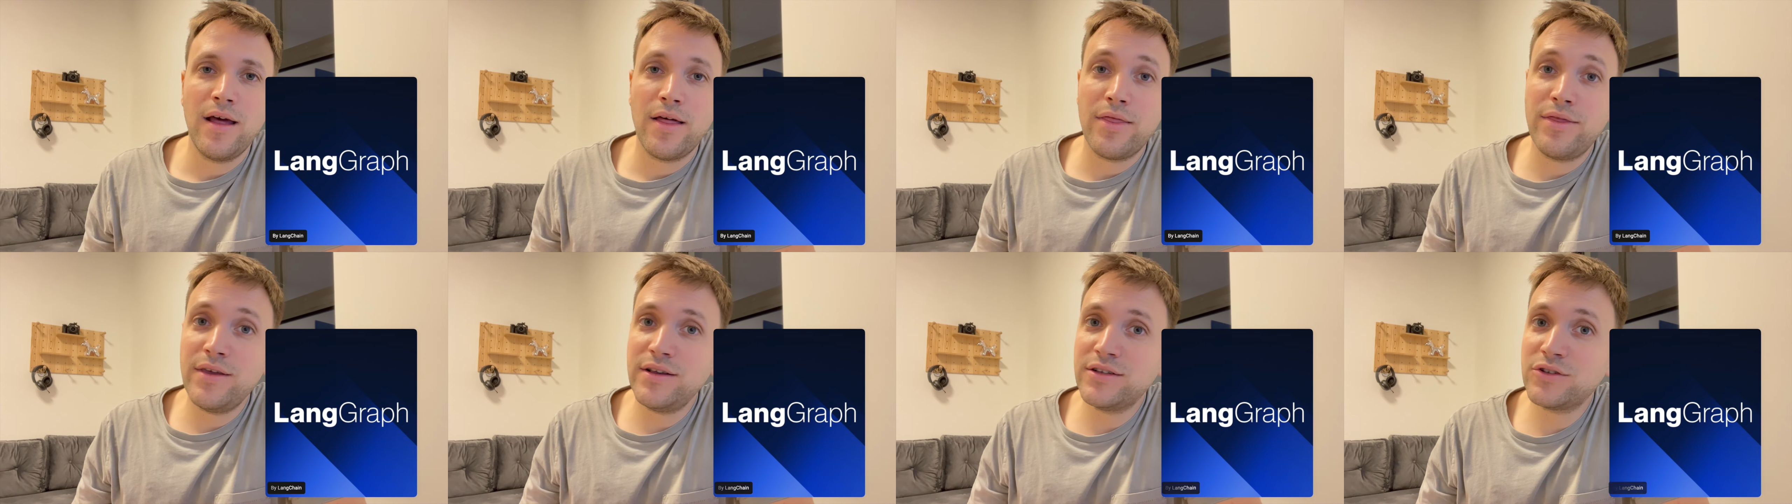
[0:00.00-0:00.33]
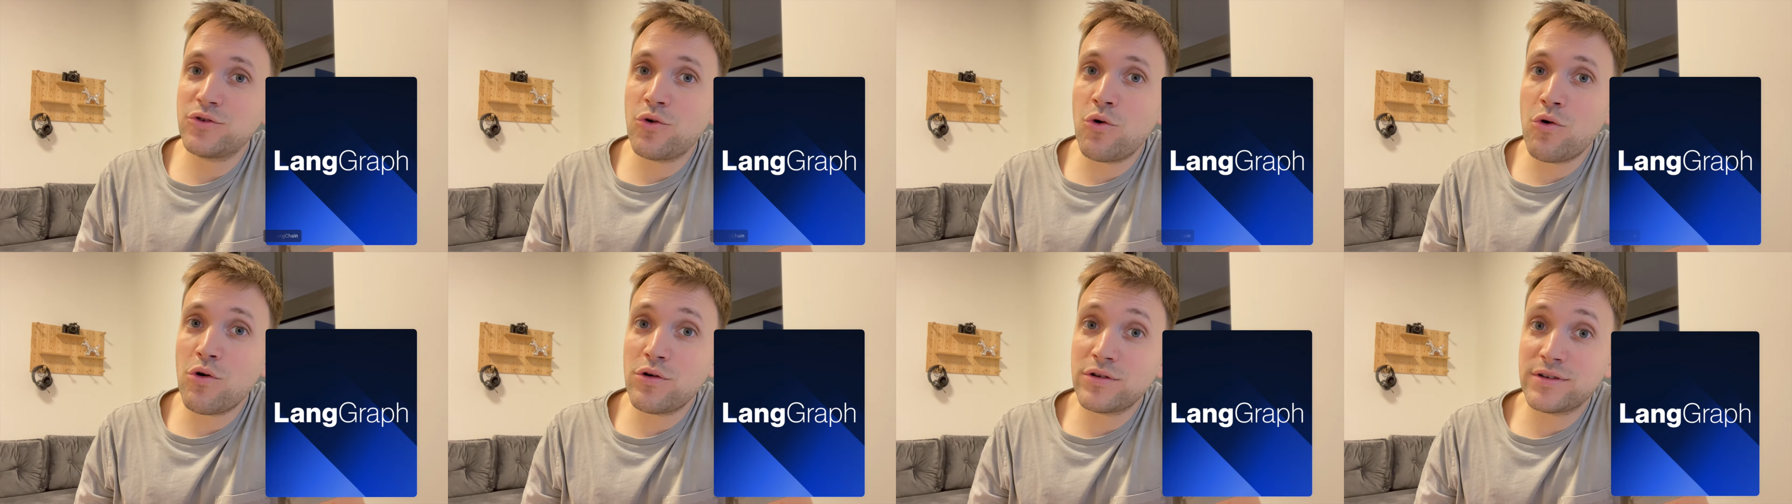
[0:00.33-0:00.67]
This
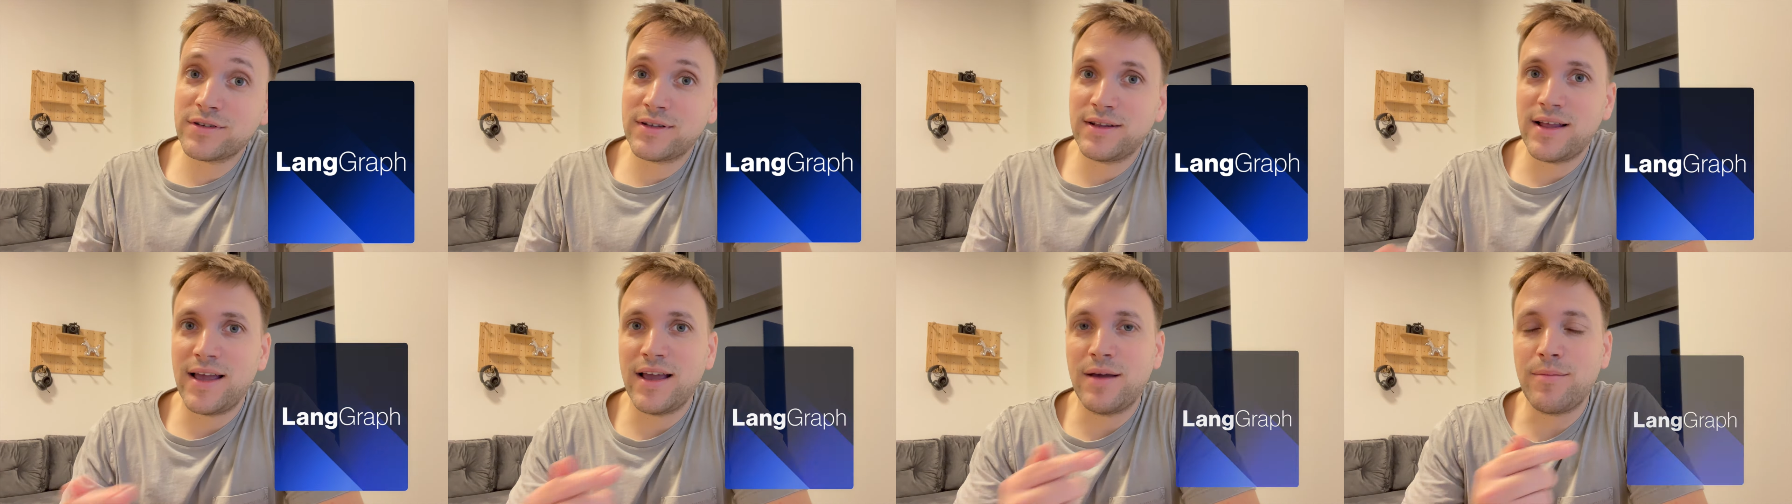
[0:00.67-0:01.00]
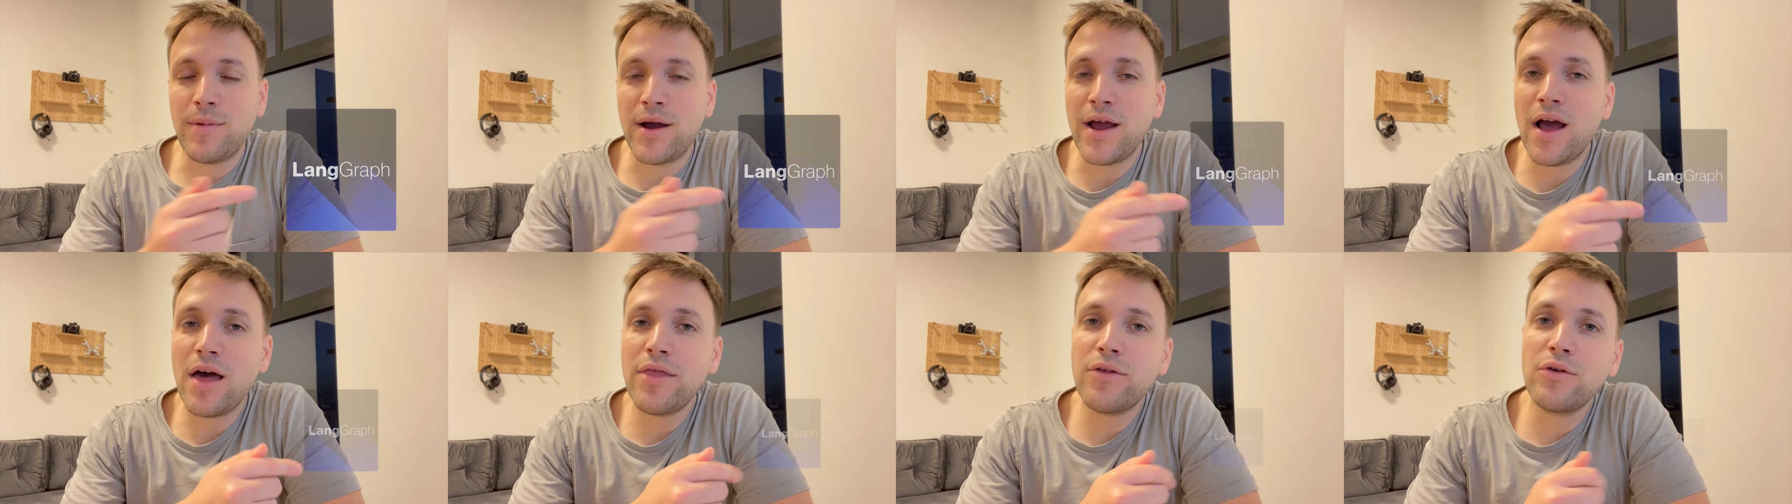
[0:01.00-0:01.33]
course, like
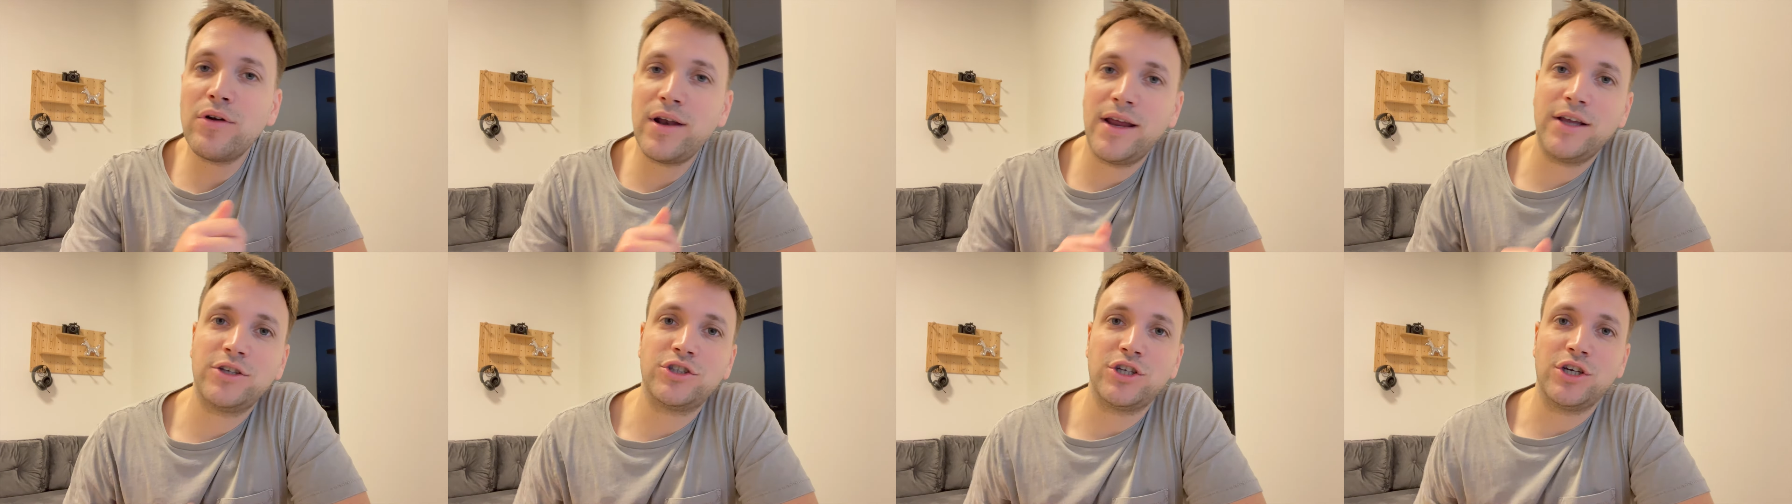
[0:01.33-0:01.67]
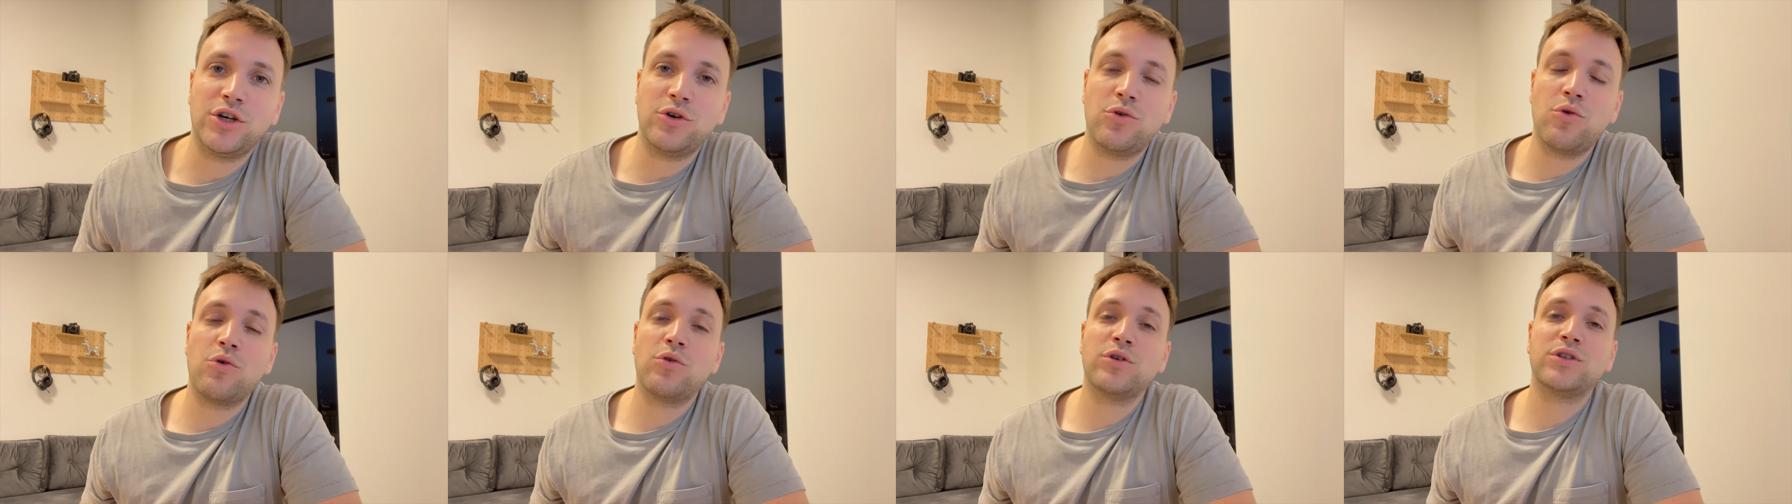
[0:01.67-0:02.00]
my other
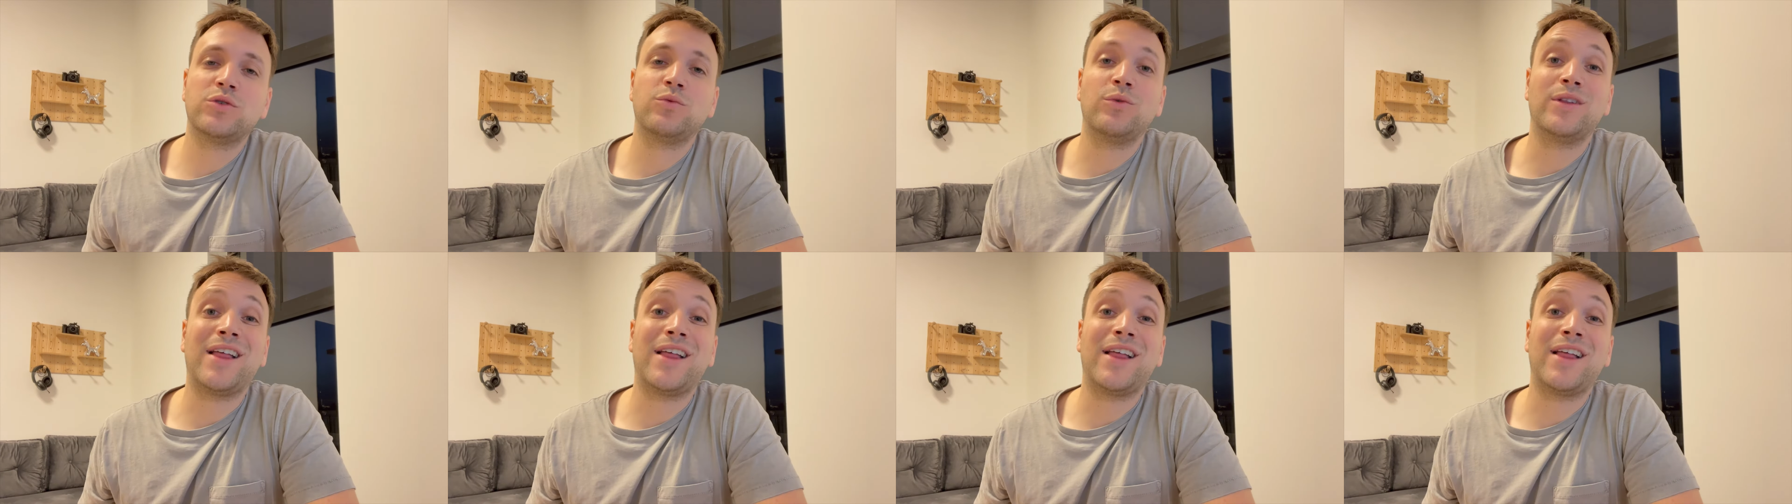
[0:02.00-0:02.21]
LangChain course,